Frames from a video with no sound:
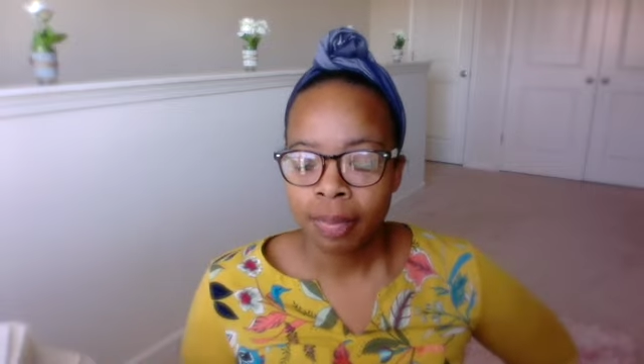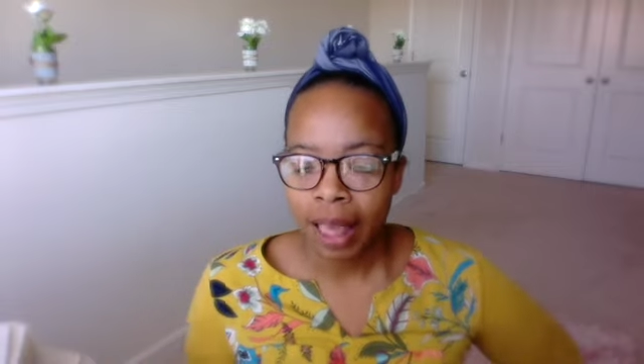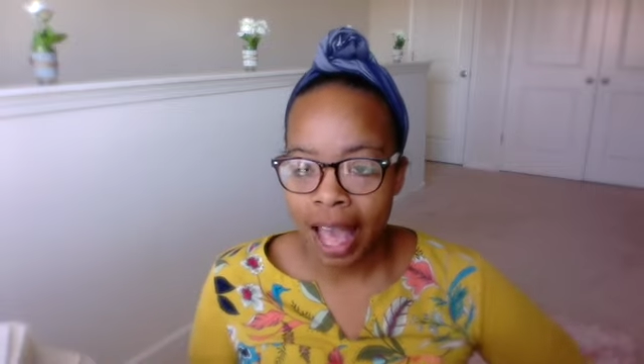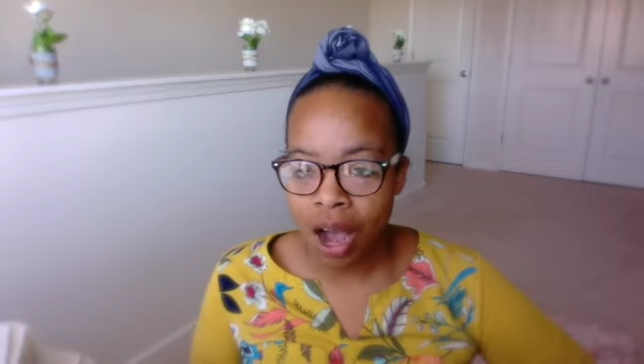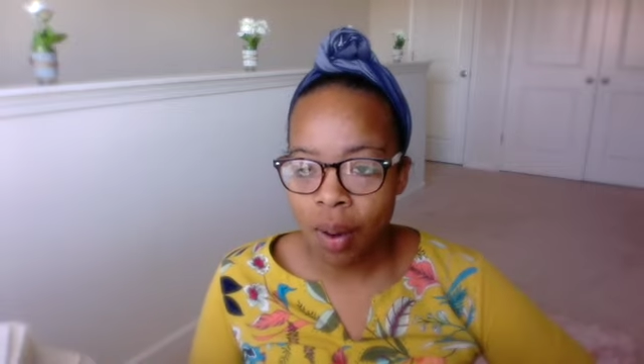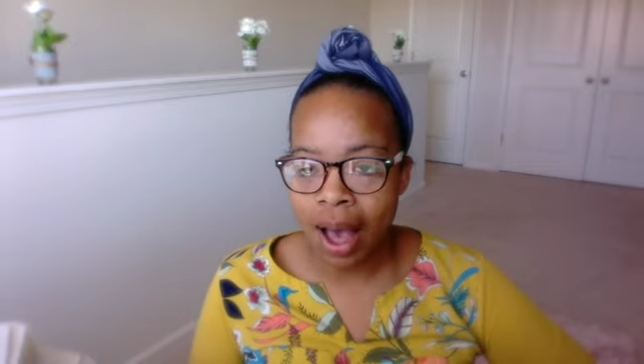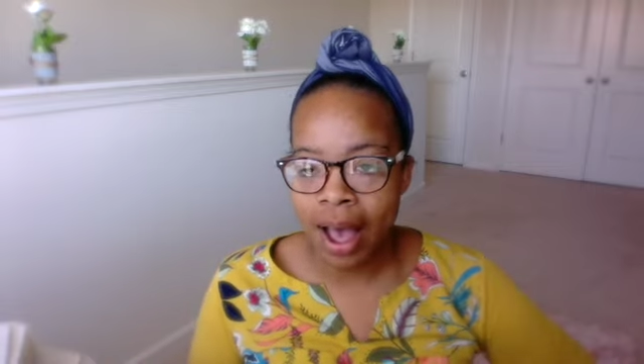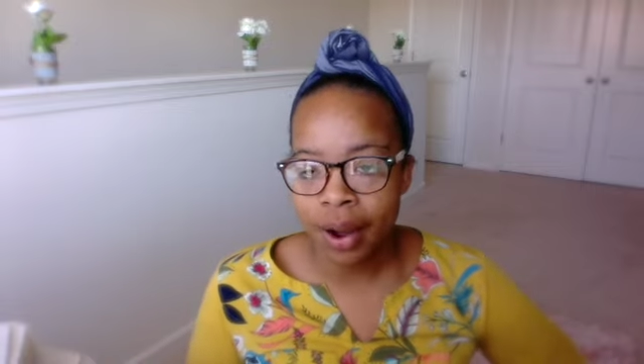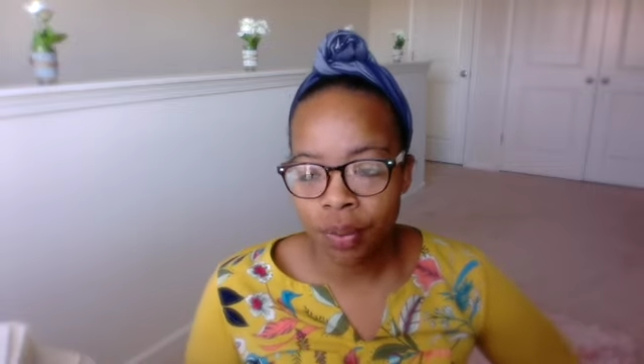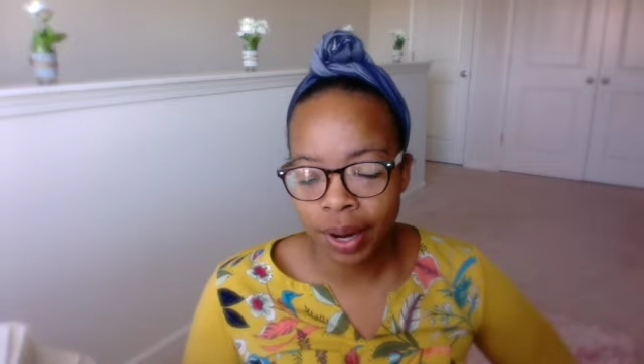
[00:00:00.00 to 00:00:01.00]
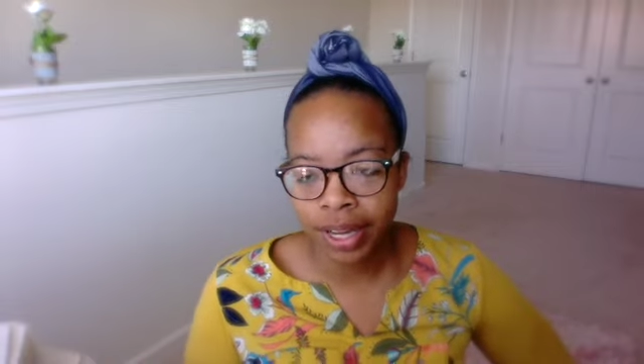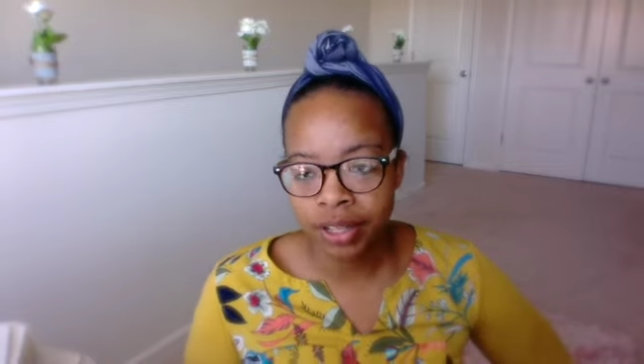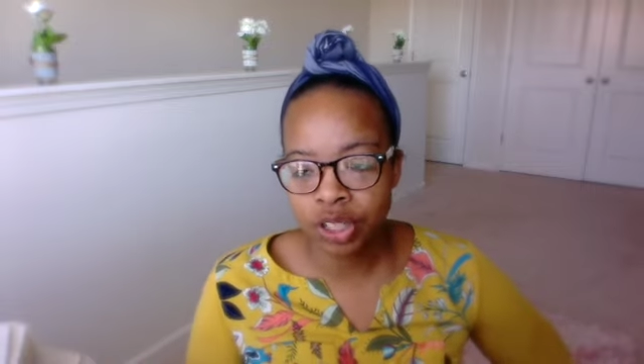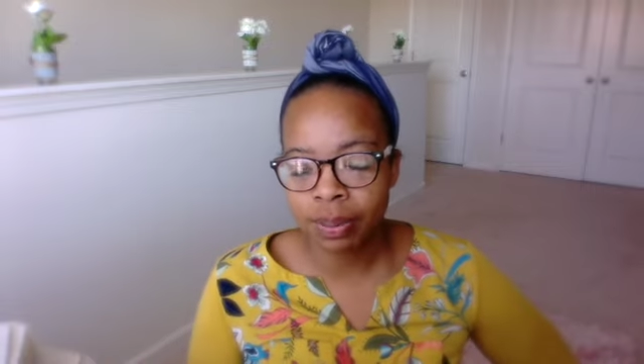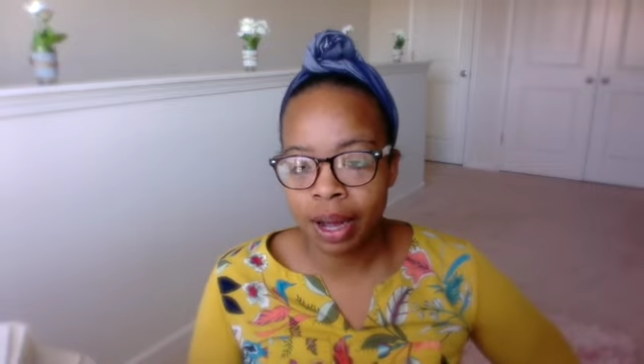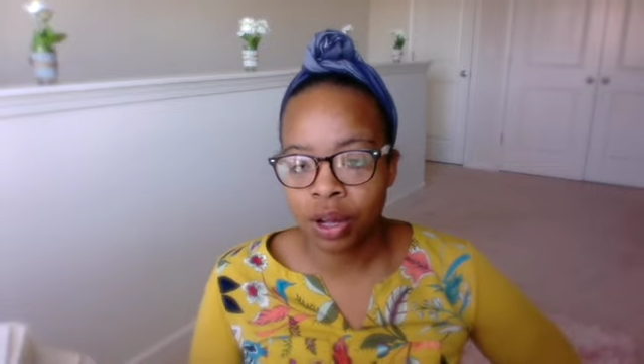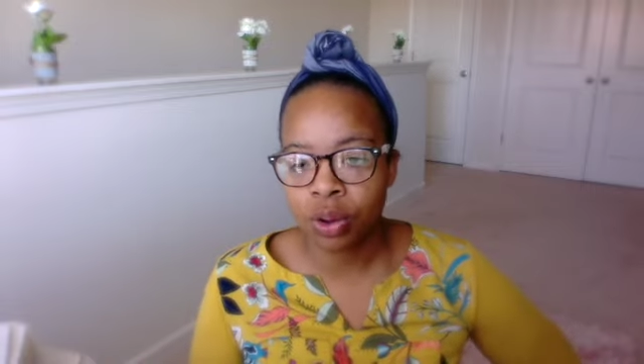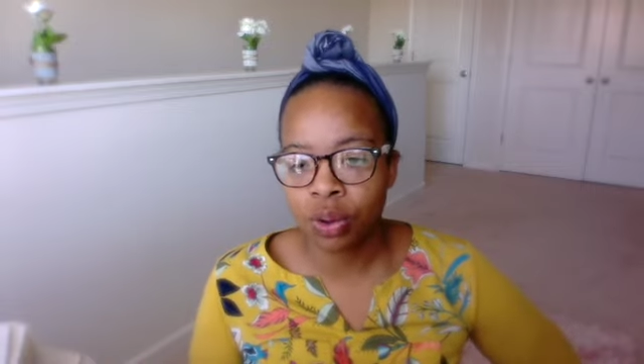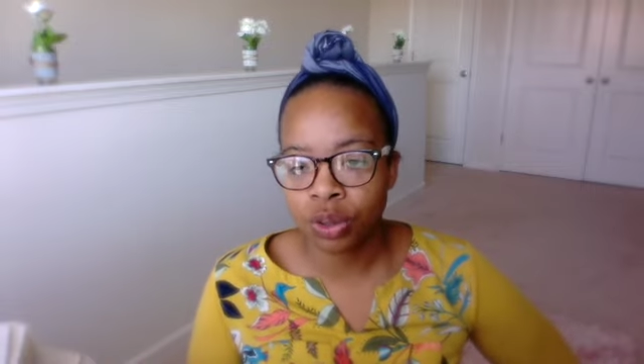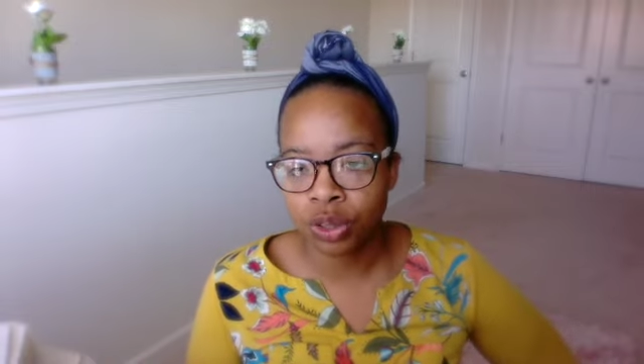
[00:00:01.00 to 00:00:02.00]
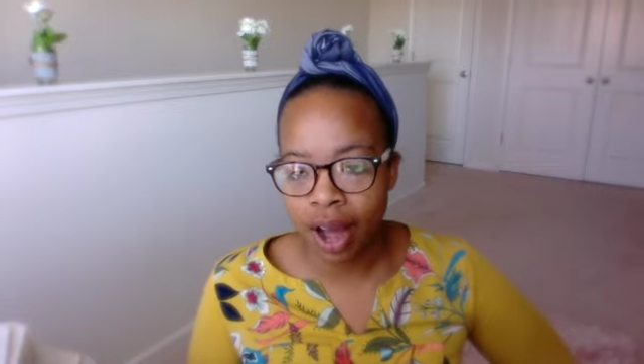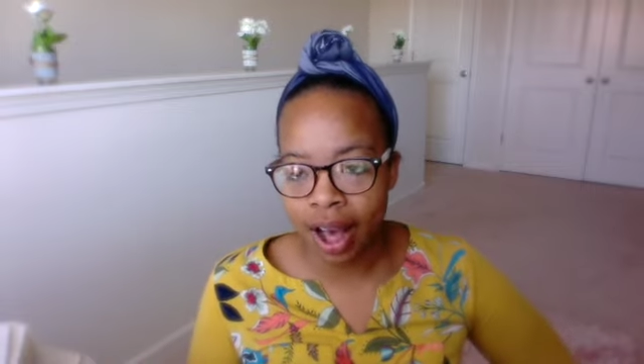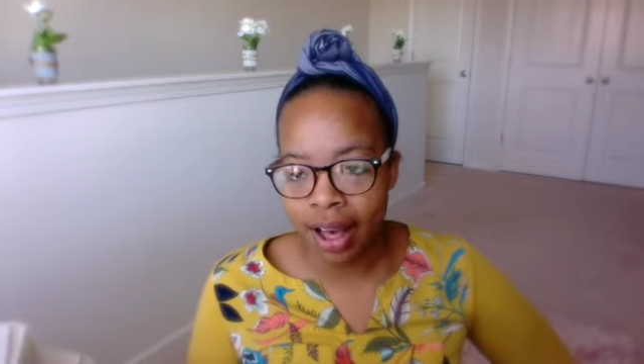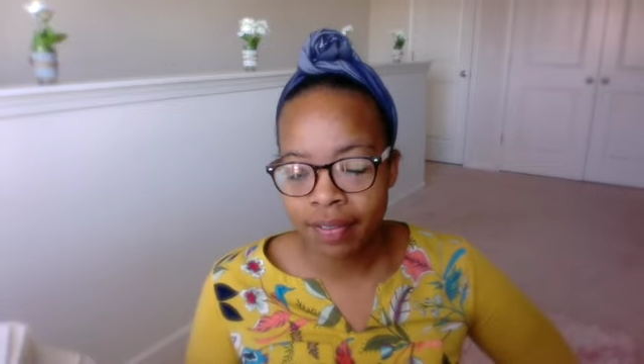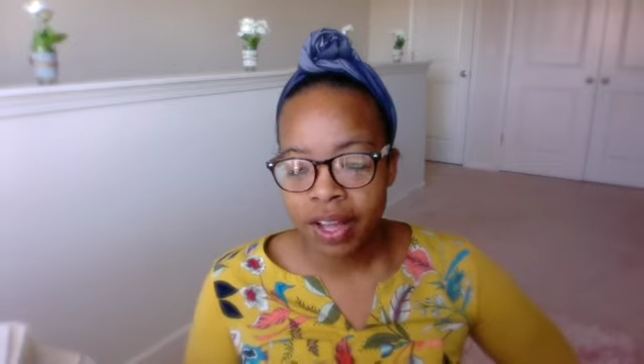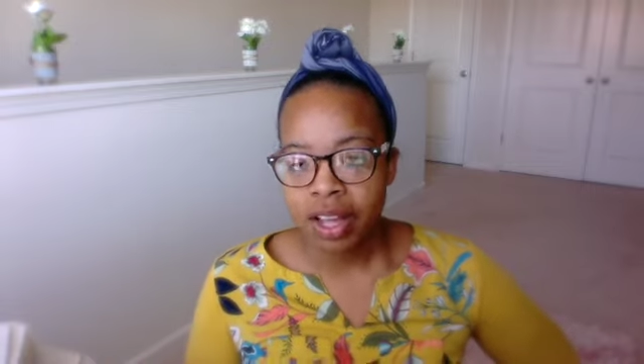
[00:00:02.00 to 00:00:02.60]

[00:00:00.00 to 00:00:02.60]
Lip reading: how I arrange my Google Drive.